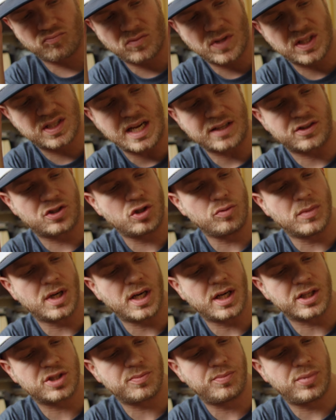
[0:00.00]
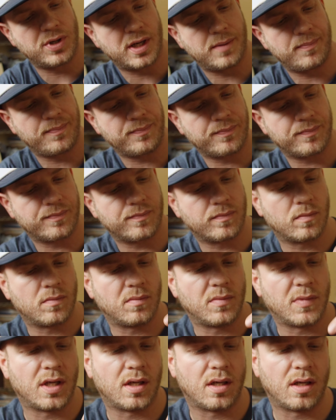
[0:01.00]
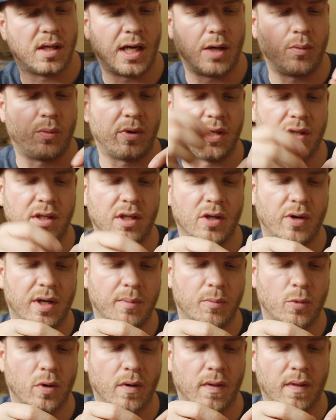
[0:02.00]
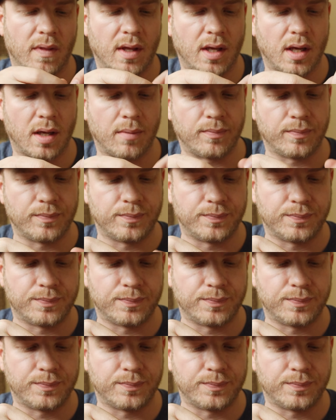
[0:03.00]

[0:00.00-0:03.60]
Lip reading: it's not too much, but I wouldn't go any more than that.